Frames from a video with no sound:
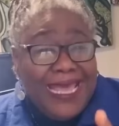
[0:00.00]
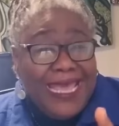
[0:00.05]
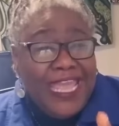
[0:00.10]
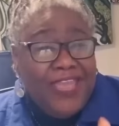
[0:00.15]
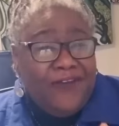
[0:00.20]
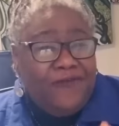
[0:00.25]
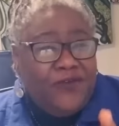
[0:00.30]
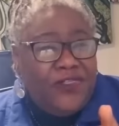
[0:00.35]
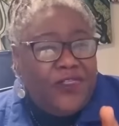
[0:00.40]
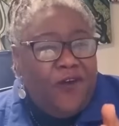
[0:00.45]

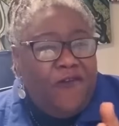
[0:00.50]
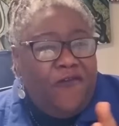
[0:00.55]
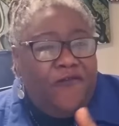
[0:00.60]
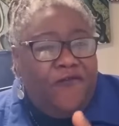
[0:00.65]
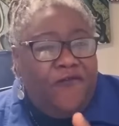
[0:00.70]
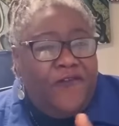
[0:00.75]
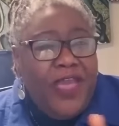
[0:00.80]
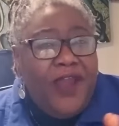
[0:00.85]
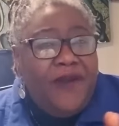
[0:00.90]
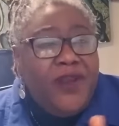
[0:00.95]
even the
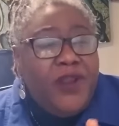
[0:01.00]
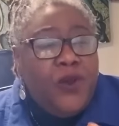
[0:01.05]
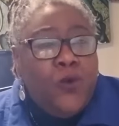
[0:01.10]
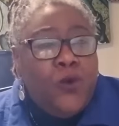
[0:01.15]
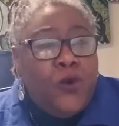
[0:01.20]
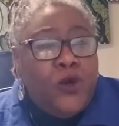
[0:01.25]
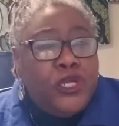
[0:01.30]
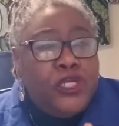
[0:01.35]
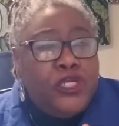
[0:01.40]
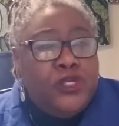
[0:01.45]
very
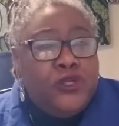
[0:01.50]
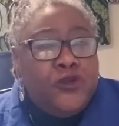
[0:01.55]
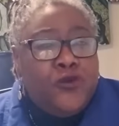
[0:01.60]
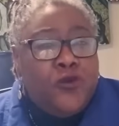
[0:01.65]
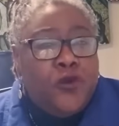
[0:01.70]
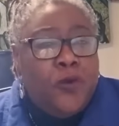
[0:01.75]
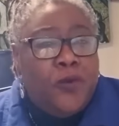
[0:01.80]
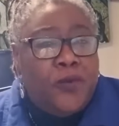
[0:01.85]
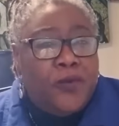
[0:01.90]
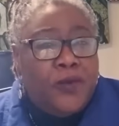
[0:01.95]
word
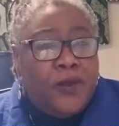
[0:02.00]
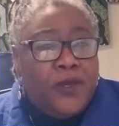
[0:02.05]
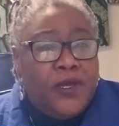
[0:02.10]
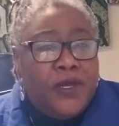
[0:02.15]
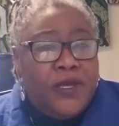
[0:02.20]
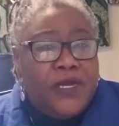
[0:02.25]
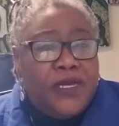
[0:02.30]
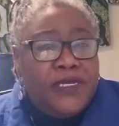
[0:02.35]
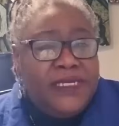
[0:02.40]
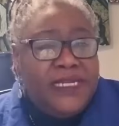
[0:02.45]
Europe
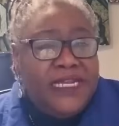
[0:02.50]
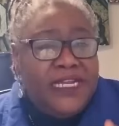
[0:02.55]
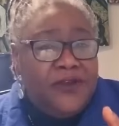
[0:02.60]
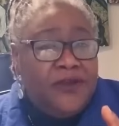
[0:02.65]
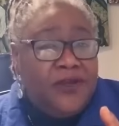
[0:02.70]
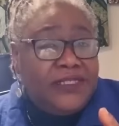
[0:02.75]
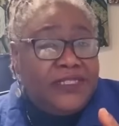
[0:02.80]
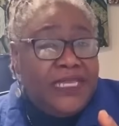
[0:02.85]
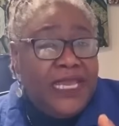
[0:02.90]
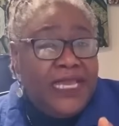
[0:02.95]
did
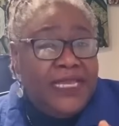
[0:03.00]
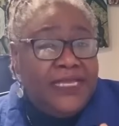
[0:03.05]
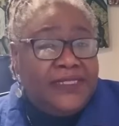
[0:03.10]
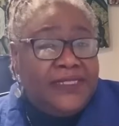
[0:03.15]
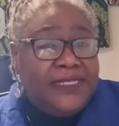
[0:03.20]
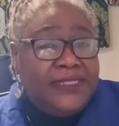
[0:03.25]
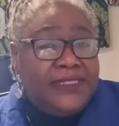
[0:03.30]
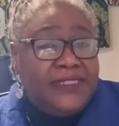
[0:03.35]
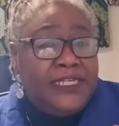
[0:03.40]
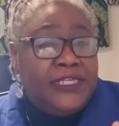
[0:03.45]
not
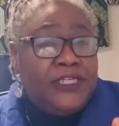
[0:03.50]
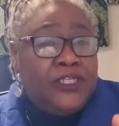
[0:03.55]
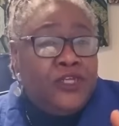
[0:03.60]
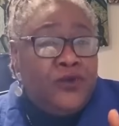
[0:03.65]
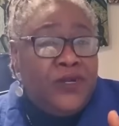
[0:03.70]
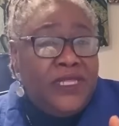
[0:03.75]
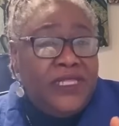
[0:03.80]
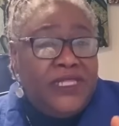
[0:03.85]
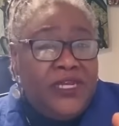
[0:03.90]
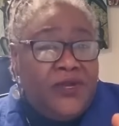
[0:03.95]
exist
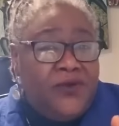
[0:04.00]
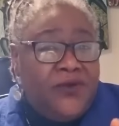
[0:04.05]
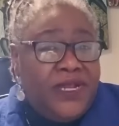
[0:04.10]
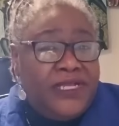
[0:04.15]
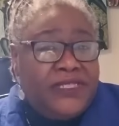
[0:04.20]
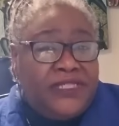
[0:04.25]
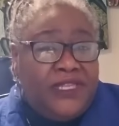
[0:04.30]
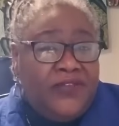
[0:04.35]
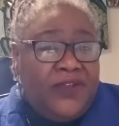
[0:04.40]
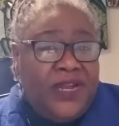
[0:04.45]
during the
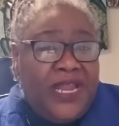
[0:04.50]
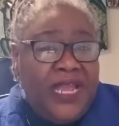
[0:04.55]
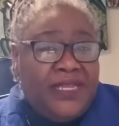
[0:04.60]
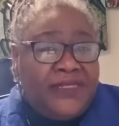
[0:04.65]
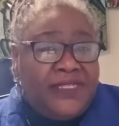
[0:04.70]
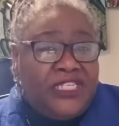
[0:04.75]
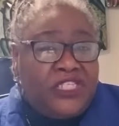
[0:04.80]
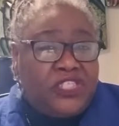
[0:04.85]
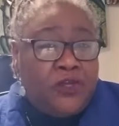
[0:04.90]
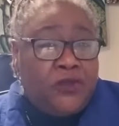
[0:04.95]
Greek
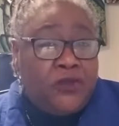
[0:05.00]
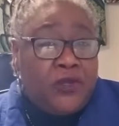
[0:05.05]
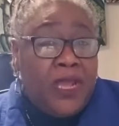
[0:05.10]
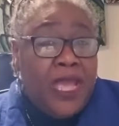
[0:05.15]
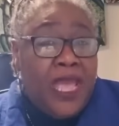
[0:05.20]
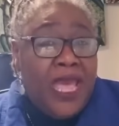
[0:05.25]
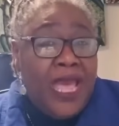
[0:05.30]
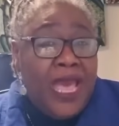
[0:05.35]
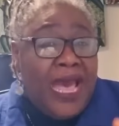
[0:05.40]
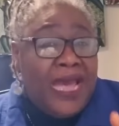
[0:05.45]
civilization,
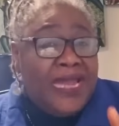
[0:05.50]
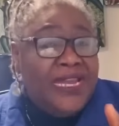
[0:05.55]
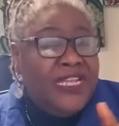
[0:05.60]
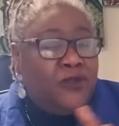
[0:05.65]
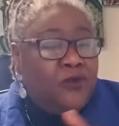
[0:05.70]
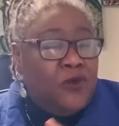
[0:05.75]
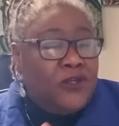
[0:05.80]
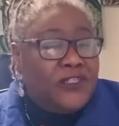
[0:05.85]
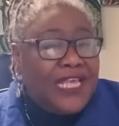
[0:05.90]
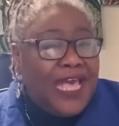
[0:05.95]
and
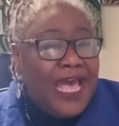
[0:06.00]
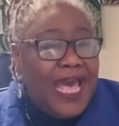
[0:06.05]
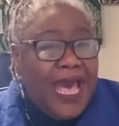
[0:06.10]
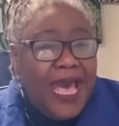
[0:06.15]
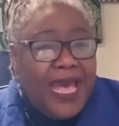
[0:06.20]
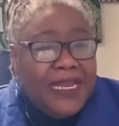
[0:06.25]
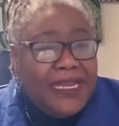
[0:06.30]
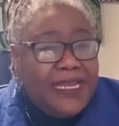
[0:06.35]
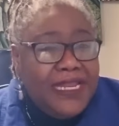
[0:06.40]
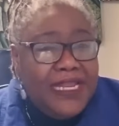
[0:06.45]
it was
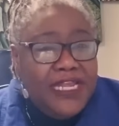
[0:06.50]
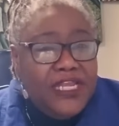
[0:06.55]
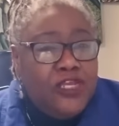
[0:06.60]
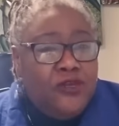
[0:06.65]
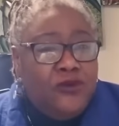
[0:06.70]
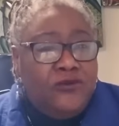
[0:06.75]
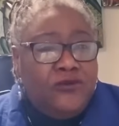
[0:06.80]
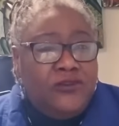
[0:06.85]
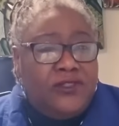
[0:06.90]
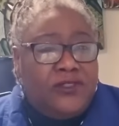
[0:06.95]
hardly
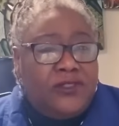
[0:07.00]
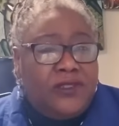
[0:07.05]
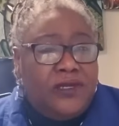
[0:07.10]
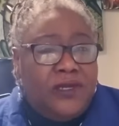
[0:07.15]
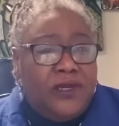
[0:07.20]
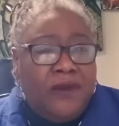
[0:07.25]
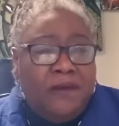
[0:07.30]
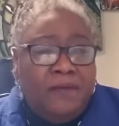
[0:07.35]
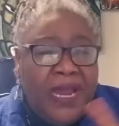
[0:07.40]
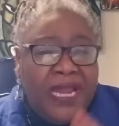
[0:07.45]
used
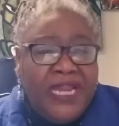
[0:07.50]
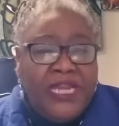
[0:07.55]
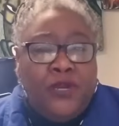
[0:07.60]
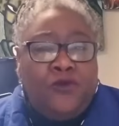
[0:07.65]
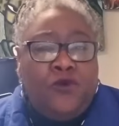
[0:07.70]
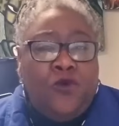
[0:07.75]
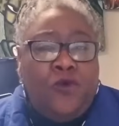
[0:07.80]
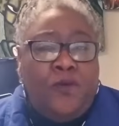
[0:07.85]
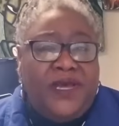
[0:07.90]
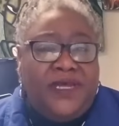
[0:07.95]
by the
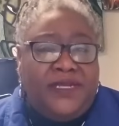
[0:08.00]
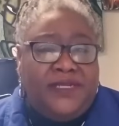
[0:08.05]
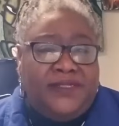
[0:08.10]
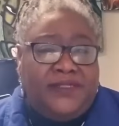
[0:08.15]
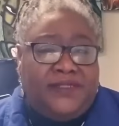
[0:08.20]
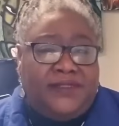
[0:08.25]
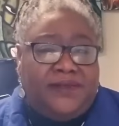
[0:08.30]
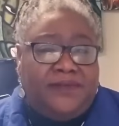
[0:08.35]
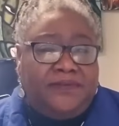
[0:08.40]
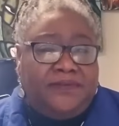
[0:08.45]

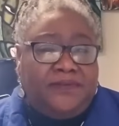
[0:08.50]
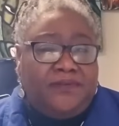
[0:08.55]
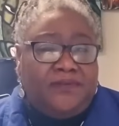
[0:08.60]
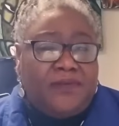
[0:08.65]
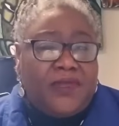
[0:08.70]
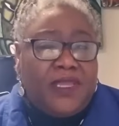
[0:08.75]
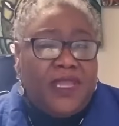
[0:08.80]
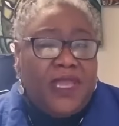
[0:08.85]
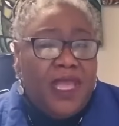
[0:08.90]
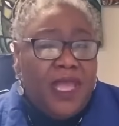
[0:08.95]
Romans.
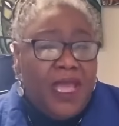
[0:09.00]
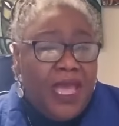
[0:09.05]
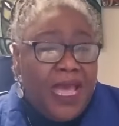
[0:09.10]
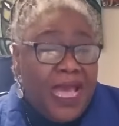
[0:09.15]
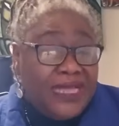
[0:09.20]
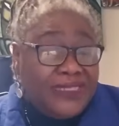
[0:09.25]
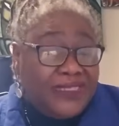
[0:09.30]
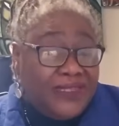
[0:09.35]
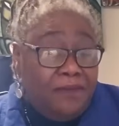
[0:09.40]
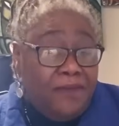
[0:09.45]

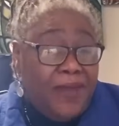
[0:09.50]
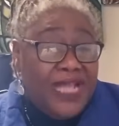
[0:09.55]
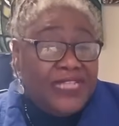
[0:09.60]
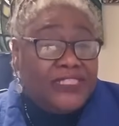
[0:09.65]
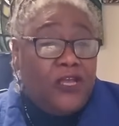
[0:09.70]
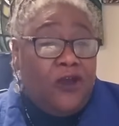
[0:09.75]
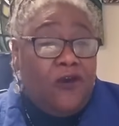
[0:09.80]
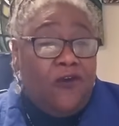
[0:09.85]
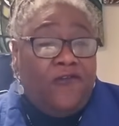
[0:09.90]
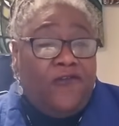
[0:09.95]
As a
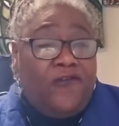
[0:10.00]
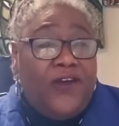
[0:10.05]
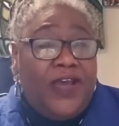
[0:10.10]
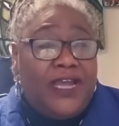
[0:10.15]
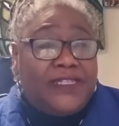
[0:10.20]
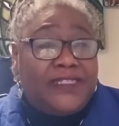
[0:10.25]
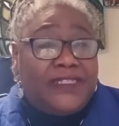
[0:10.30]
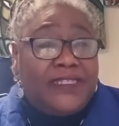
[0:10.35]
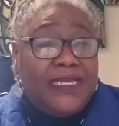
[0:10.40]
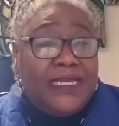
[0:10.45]
matter of
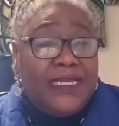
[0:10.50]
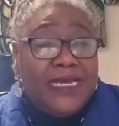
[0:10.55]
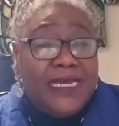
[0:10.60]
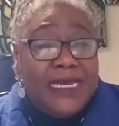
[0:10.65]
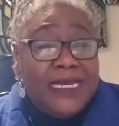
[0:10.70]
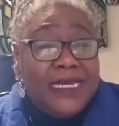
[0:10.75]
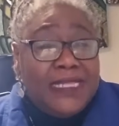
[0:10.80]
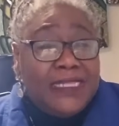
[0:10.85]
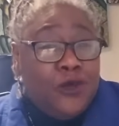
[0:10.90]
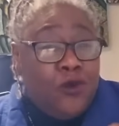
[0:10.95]
fact,
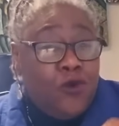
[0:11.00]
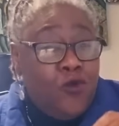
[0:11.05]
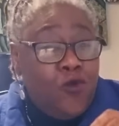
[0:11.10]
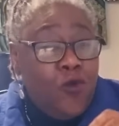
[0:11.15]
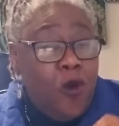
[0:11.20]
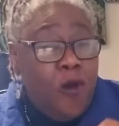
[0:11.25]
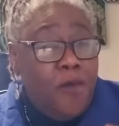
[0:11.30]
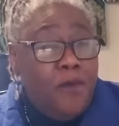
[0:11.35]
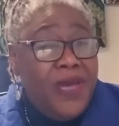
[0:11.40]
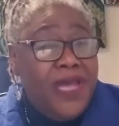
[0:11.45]
the
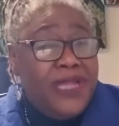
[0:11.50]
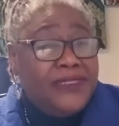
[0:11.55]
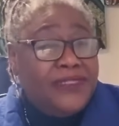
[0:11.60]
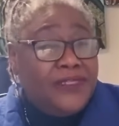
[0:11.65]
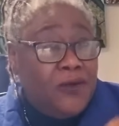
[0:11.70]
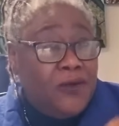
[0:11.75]
Romans